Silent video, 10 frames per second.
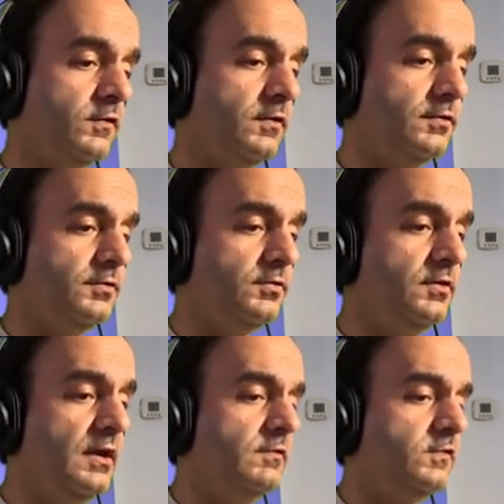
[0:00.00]
which
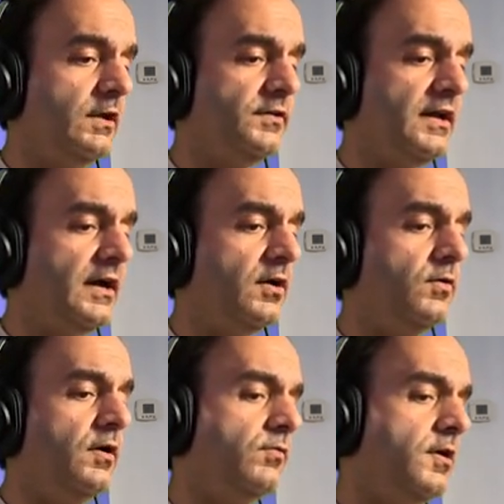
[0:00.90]
include Michelle
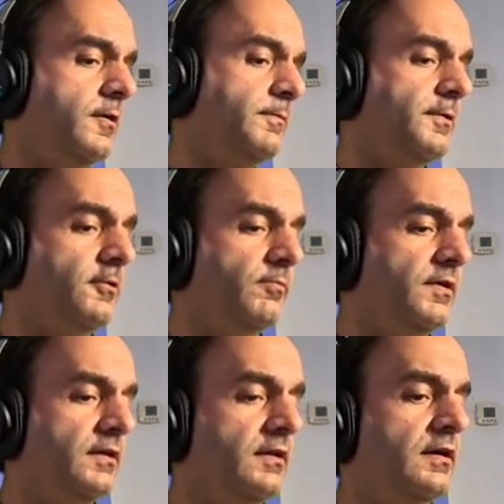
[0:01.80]
Yeoh, Ron
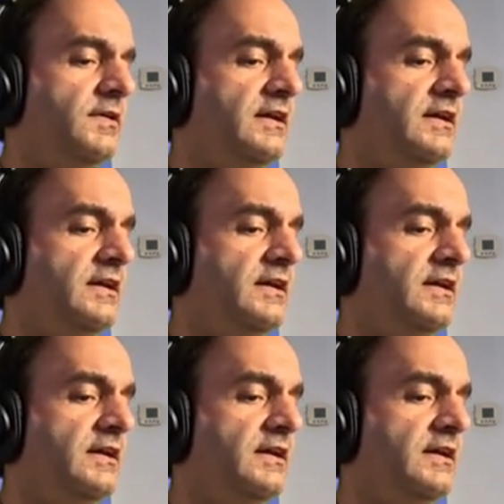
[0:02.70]
Perlman,